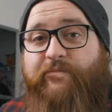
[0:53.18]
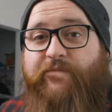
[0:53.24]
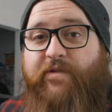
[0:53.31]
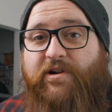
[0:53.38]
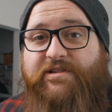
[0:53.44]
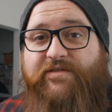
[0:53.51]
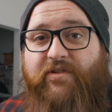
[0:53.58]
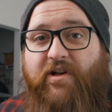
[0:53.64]

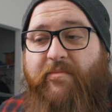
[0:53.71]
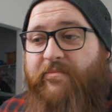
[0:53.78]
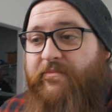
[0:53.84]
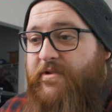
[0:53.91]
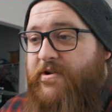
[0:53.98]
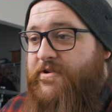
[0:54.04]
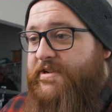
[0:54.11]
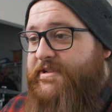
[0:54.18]
First of all, I'm
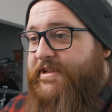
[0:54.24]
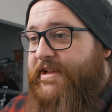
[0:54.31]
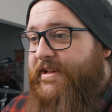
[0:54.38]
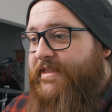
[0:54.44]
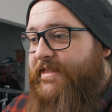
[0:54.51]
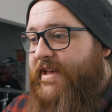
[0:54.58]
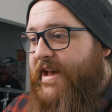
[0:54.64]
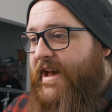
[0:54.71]

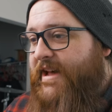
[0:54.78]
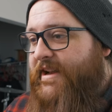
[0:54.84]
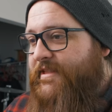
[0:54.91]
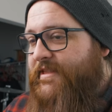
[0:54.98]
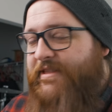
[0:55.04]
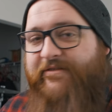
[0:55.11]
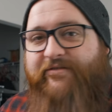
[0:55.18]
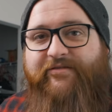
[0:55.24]
noticing that
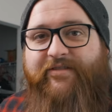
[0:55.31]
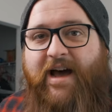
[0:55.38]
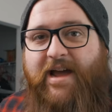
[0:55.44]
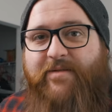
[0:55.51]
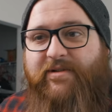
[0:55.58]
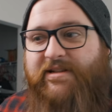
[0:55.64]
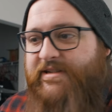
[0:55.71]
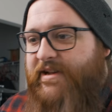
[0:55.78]
the
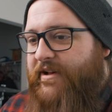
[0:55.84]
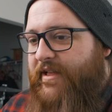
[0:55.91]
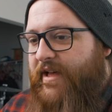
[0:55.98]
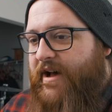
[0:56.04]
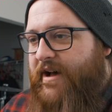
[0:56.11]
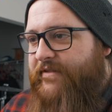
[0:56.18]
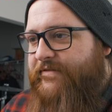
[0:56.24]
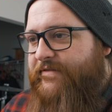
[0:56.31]
vibe is all
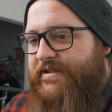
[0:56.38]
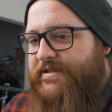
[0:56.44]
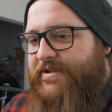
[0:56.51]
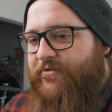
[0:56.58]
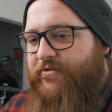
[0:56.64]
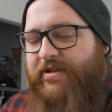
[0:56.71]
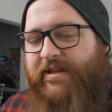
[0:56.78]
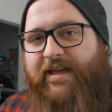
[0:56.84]
off. It's
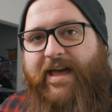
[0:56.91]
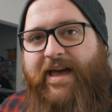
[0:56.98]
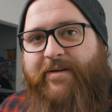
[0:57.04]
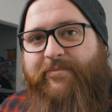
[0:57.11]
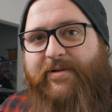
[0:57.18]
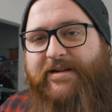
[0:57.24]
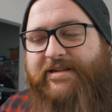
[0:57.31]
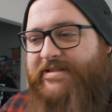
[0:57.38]
a really
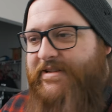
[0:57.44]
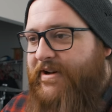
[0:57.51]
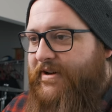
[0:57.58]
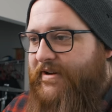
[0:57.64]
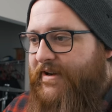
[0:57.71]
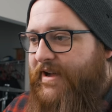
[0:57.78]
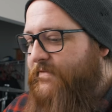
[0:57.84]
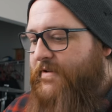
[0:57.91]
epic
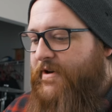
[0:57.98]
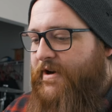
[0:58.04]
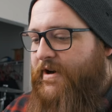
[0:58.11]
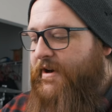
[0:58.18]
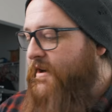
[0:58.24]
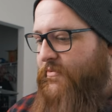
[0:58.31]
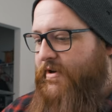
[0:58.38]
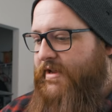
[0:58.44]
song
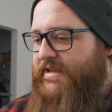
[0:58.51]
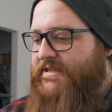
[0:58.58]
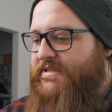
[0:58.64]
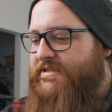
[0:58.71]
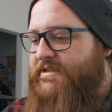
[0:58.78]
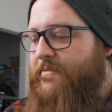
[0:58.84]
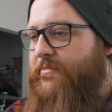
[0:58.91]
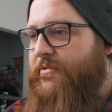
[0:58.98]
for pretty
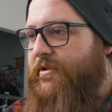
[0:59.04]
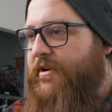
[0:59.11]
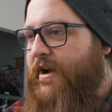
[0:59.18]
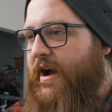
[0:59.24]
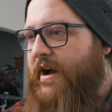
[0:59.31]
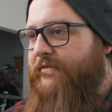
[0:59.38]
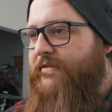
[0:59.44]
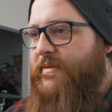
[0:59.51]
simple
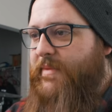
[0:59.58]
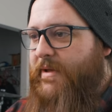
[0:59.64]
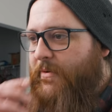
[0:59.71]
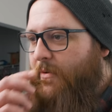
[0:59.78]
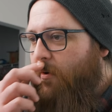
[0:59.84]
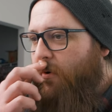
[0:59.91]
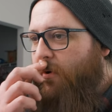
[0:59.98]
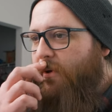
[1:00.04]
coffee
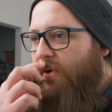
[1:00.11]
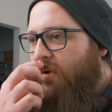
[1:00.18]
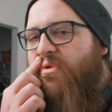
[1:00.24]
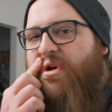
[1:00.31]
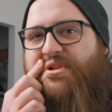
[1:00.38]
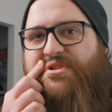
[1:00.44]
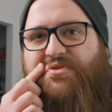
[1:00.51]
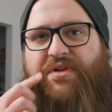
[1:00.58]
B-roll.
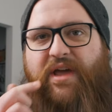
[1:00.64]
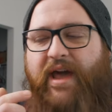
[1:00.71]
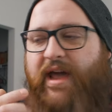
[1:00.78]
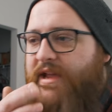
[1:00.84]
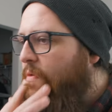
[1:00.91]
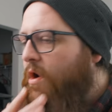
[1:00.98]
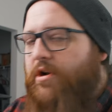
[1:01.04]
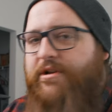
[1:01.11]
That's
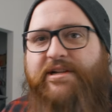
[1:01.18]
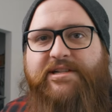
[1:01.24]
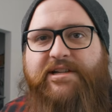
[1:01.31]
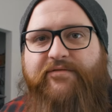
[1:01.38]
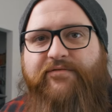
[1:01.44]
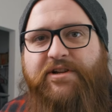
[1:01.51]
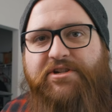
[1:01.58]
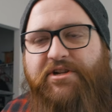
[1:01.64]
okay,
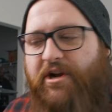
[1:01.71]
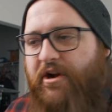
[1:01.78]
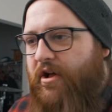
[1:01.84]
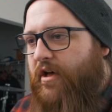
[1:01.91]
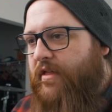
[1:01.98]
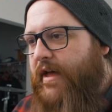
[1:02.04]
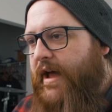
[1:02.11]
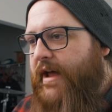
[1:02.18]
artistic vision and
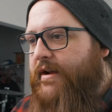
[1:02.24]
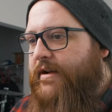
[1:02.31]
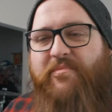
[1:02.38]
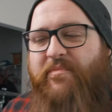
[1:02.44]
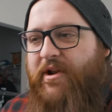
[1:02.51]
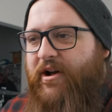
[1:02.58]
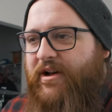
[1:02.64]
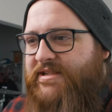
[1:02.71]
all that.
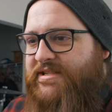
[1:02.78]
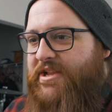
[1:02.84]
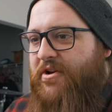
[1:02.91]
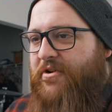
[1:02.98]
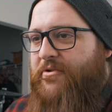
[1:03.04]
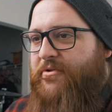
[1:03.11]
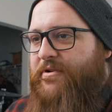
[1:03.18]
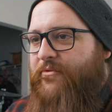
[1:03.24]
But
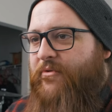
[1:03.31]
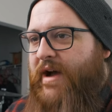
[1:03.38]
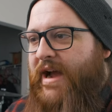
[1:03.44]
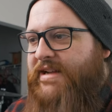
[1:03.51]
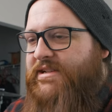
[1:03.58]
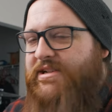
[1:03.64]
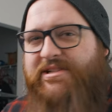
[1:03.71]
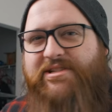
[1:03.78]
also, why
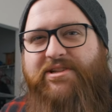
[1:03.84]
is it